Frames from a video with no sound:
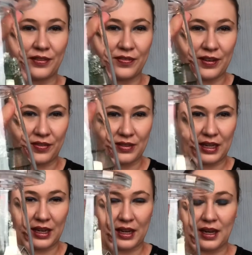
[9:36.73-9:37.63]

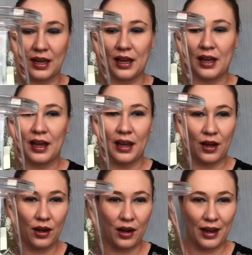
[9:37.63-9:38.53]
fifty,
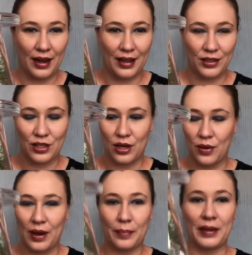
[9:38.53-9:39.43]
And so
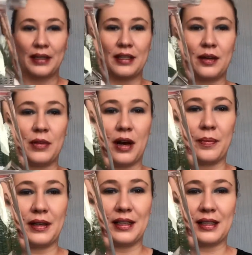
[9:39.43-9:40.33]
I picked him up.
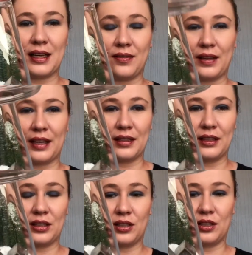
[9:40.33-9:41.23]
It does have like a
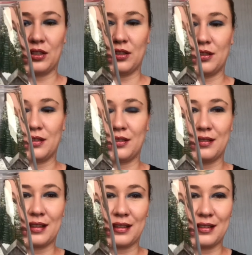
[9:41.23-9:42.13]
little,
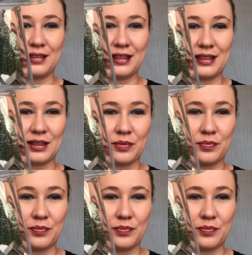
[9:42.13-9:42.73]
the it's